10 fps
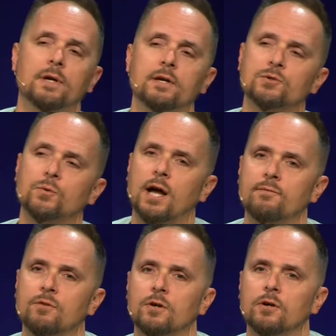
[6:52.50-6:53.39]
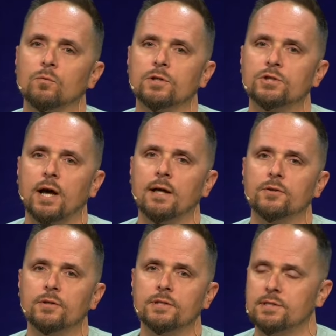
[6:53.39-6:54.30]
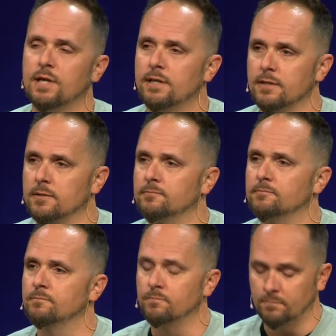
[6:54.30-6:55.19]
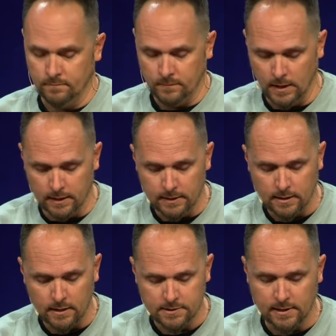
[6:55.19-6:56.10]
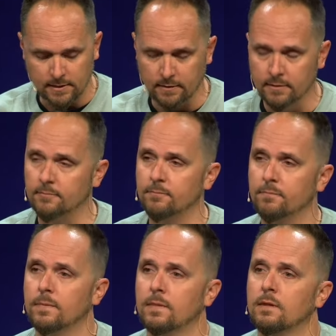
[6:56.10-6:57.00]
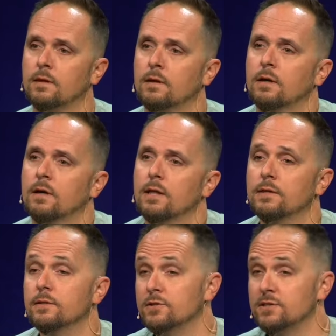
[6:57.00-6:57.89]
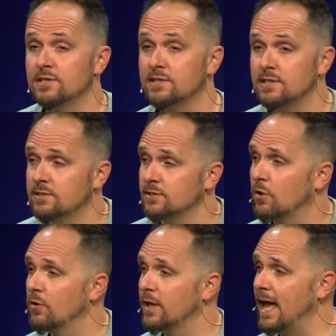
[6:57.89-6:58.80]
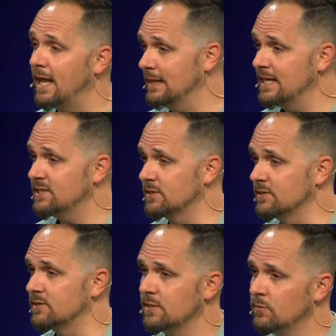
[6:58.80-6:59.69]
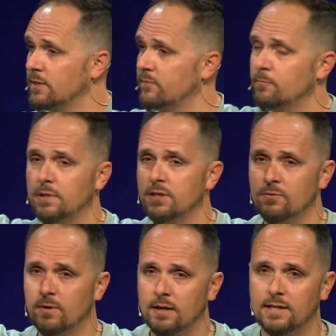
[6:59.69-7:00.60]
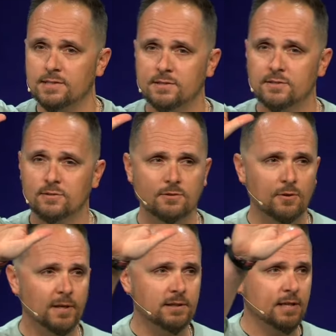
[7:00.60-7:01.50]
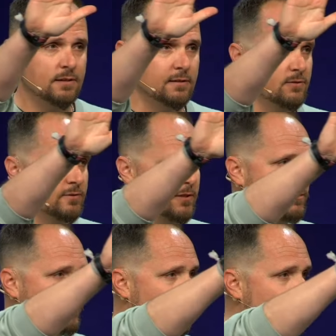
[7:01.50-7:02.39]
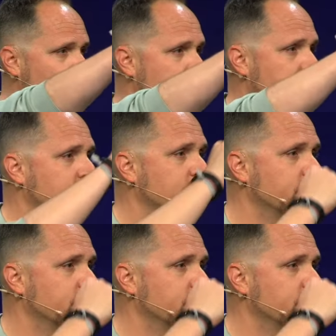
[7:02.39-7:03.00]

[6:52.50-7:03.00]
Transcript: But here's what I've learned when childhood is done, and it does end. And then there's this season called adolescence. Anyone ever been through adolescence? You know about that? You've heard about it?